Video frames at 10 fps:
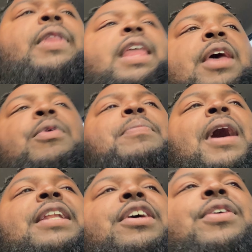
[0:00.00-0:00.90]
and we
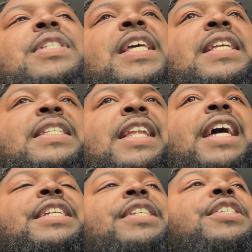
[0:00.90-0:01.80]
about to go see this
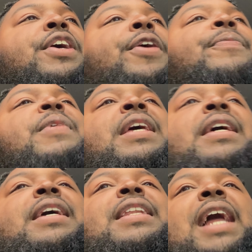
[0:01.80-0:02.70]
legend. So
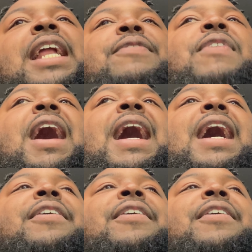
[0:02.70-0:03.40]
95